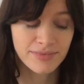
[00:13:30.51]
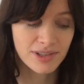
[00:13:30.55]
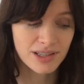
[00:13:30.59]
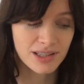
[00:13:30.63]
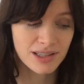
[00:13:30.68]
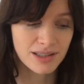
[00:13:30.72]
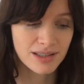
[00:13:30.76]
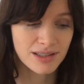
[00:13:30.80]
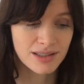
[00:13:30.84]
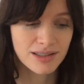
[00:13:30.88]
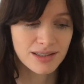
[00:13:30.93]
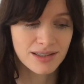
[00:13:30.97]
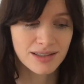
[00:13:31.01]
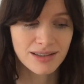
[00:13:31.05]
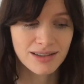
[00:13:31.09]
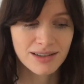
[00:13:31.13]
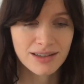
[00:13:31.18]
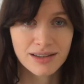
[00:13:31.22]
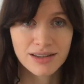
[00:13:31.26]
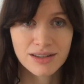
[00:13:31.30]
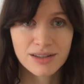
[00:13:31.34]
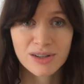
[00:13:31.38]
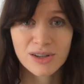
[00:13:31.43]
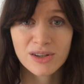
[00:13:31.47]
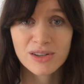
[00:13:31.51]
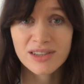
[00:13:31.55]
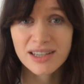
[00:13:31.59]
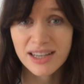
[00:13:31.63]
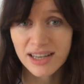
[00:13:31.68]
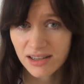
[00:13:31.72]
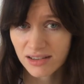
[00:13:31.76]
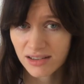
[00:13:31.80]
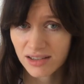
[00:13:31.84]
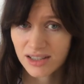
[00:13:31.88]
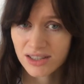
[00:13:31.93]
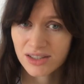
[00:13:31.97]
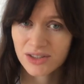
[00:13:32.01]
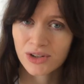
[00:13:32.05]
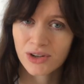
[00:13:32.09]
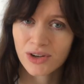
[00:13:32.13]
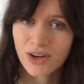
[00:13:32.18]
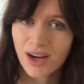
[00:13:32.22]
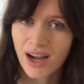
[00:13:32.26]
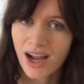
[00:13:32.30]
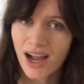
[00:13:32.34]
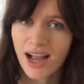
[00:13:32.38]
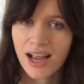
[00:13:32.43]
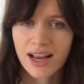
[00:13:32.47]
Just so generous, so
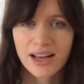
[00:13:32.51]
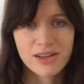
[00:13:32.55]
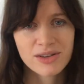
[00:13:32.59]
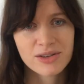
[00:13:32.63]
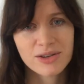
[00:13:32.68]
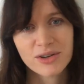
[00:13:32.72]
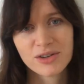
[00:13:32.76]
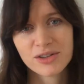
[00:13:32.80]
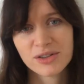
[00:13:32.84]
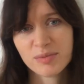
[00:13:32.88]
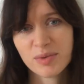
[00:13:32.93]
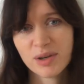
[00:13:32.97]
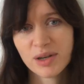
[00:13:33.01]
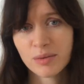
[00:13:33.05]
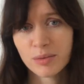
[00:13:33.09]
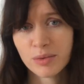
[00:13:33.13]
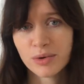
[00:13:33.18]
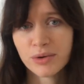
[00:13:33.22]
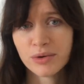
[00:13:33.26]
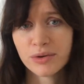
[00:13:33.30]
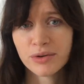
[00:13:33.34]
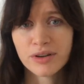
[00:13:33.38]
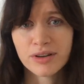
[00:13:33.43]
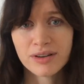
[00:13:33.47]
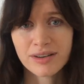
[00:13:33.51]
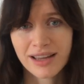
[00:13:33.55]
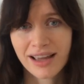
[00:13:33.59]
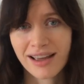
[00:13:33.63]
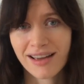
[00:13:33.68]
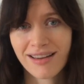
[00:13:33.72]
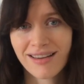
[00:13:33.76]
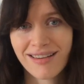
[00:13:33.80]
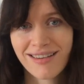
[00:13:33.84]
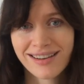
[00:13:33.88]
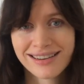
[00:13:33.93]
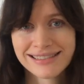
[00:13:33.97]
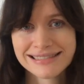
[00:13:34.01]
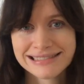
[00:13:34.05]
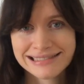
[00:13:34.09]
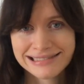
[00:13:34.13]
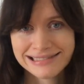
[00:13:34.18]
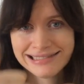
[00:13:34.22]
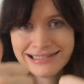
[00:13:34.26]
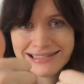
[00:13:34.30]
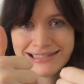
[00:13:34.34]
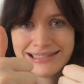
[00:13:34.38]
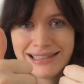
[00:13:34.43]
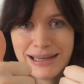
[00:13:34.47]
kind, so hospitable. Yeah,
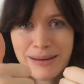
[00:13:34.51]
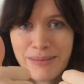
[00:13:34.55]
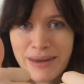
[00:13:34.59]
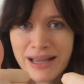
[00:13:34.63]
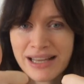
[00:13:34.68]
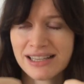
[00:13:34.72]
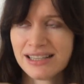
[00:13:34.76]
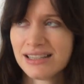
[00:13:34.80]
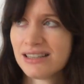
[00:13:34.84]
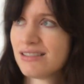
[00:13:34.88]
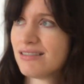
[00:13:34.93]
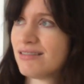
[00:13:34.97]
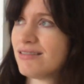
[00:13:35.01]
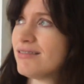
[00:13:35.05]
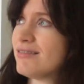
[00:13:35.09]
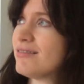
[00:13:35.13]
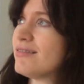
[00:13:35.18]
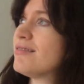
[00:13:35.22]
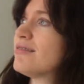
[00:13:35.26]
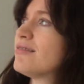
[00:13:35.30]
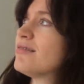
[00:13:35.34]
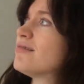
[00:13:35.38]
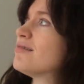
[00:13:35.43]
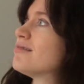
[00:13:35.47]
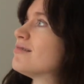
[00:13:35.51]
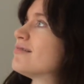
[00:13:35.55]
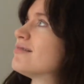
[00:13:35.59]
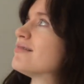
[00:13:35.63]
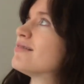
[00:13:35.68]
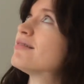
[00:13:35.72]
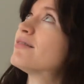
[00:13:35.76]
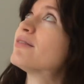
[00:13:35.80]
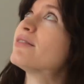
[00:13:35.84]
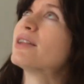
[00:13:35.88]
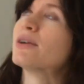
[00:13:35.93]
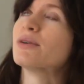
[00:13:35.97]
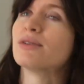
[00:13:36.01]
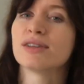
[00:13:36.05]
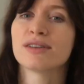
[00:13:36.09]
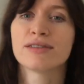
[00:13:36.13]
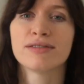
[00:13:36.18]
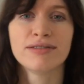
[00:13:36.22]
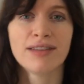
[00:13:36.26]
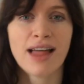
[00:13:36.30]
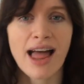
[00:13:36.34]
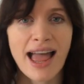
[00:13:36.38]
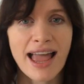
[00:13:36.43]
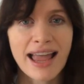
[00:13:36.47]
amazing. There was
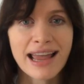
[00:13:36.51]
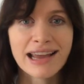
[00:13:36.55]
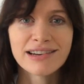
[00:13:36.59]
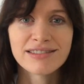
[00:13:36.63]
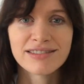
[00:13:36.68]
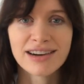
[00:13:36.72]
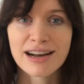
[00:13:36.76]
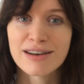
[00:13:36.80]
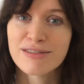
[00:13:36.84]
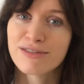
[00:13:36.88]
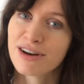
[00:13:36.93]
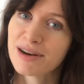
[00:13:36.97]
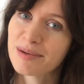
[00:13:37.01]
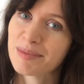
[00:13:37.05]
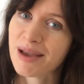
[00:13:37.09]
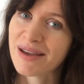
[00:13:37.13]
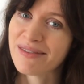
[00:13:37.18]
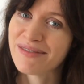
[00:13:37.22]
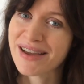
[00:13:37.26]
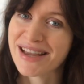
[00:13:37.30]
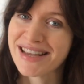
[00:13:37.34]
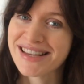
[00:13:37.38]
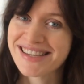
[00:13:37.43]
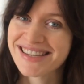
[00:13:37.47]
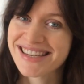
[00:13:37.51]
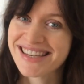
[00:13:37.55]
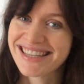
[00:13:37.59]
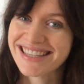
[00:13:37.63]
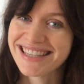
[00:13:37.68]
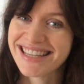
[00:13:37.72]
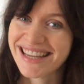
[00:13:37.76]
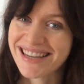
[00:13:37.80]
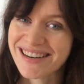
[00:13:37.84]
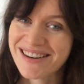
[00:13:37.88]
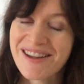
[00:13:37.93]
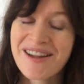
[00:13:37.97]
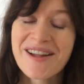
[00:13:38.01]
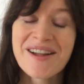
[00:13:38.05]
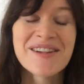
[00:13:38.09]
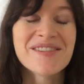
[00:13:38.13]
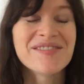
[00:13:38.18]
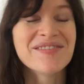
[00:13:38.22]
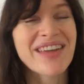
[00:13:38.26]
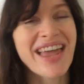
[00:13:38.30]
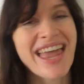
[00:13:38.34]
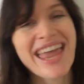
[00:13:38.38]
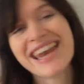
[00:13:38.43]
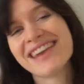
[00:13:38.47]
a fly right in front of my face just then.
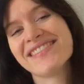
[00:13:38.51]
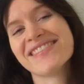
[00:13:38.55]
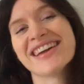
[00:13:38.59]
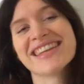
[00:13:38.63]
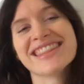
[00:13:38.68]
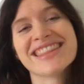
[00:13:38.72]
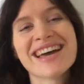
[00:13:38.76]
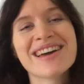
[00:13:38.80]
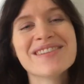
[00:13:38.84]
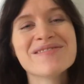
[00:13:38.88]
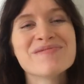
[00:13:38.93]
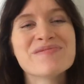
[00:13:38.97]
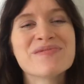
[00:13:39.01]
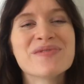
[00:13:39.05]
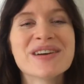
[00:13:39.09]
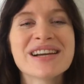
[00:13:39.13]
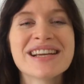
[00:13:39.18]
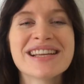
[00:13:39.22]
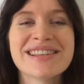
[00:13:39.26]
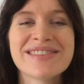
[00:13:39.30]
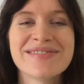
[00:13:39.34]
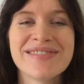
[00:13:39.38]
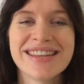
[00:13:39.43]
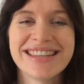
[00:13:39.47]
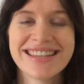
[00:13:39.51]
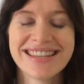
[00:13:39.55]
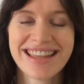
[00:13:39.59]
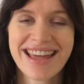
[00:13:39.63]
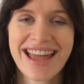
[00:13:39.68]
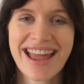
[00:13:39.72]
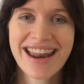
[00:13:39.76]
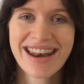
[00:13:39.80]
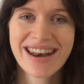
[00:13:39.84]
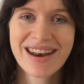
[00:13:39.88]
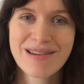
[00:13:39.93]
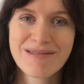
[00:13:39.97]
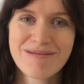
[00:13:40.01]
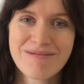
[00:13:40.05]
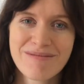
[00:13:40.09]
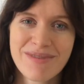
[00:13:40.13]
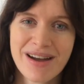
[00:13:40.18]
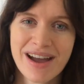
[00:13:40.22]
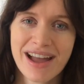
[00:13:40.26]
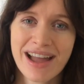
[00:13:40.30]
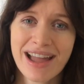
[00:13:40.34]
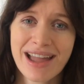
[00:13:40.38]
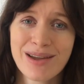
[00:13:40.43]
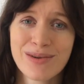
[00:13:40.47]
But anyway, that brings me to the end of
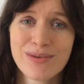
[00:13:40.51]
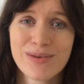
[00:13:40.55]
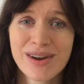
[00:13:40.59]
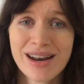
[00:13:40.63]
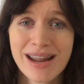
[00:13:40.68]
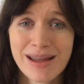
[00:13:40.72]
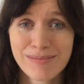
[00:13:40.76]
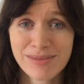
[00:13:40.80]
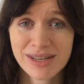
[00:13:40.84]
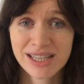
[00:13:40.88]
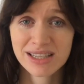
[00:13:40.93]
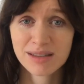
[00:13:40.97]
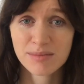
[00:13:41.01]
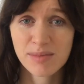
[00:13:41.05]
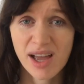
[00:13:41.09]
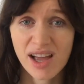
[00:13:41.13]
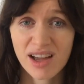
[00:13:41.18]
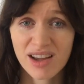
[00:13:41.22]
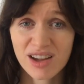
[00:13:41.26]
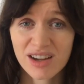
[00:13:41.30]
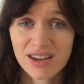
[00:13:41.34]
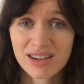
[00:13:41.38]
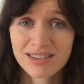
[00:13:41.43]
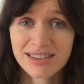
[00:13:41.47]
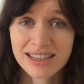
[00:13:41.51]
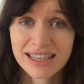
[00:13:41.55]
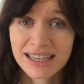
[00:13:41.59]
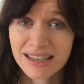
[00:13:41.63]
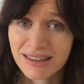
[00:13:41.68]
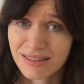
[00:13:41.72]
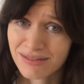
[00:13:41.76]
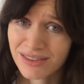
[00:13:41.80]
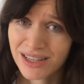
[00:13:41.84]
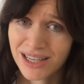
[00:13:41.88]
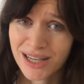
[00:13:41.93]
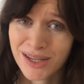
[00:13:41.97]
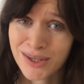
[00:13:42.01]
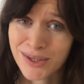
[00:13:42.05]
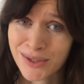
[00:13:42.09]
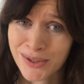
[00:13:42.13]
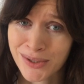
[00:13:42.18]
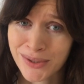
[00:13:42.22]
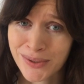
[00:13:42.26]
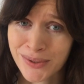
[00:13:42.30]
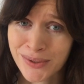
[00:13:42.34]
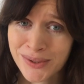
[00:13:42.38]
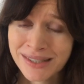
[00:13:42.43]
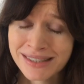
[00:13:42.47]
my what I miss about Korea
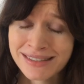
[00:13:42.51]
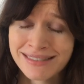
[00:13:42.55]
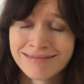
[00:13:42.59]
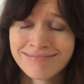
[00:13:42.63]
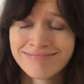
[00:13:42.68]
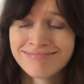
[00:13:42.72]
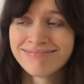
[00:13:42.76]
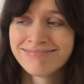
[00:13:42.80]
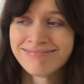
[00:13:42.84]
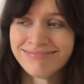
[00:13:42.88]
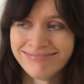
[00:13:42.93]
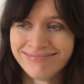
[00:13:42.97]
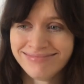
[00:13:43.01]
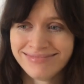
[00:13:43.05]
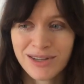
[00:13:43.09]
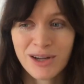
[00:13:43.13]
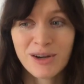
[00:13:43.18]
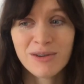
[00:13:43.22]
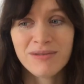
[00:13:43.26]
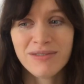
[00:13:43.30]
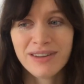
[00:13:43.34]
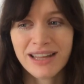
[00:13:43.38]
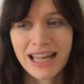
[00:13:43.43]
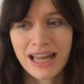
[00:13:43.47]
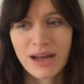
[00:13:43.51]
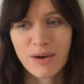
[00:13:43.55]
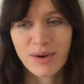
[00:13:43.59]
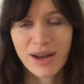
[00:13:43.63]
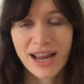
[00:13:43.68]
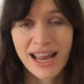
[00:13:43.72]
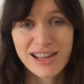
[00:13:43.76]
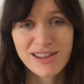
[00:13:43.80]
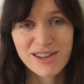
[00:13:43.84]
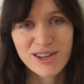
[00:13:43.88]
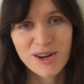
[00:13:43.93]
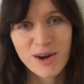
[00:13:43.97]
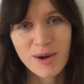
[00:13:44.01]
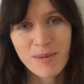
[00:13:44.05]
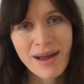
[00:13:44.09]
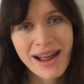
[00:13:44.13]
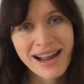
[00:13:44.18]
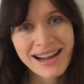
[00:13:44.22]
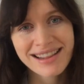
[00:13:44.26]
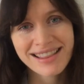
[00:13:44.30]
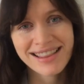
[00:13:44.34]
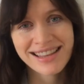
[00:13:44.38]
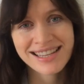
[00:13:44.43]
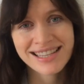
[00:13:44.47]
video. Hopefully I will get to go
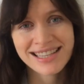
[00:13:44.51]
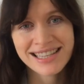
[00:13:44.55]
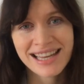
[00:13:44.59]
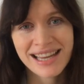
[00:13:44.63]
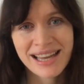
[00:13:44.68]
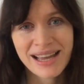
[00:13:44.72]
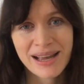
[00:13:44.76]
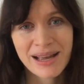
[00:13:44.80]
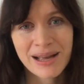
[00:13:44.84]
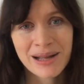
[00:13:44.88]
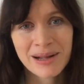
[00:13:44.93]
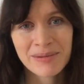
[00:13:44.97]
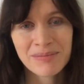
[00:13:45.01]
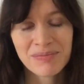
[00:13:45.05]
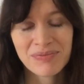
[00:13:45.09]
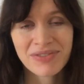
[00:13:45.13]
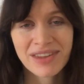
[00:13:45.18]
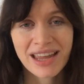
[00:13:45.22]
back this year.